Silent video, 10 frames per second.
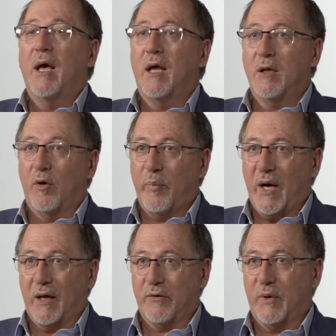and there are
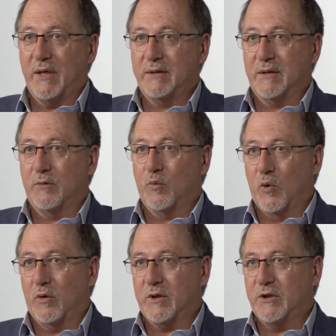pathways that
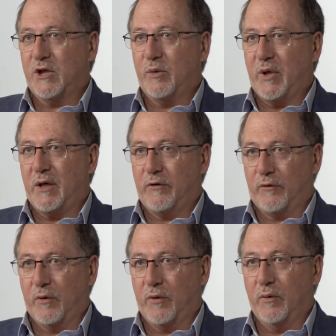walk the GP
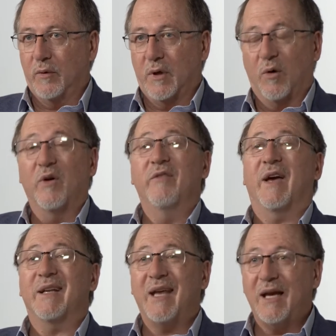through, or in
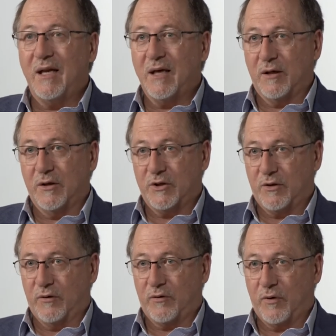fact any
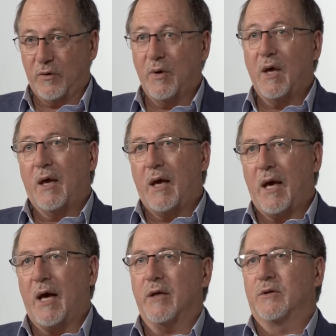clinician through,
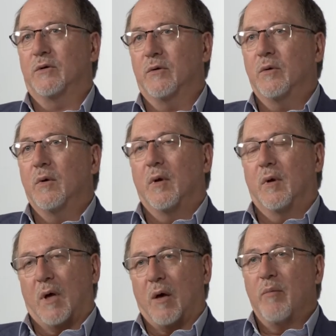how to
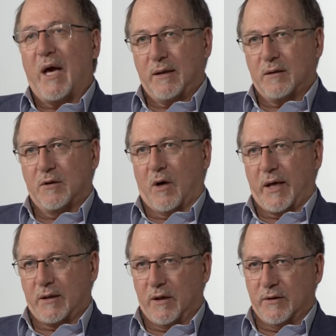make the
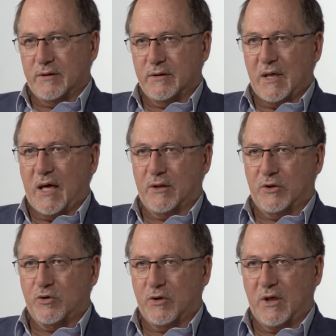diagnosis, how to
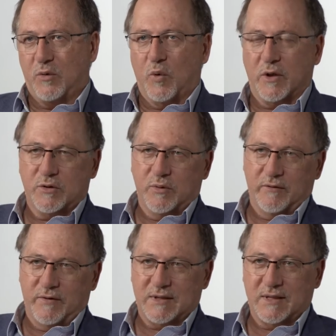treat, what to
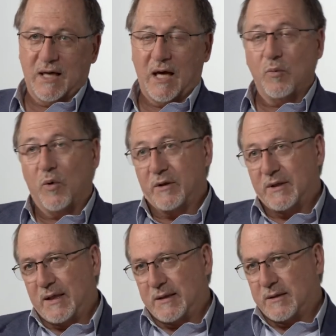investigate, what
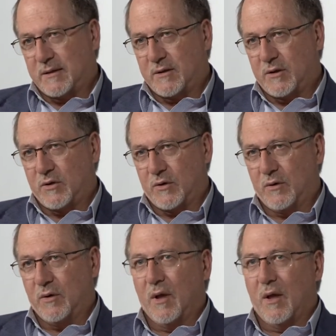tests to do,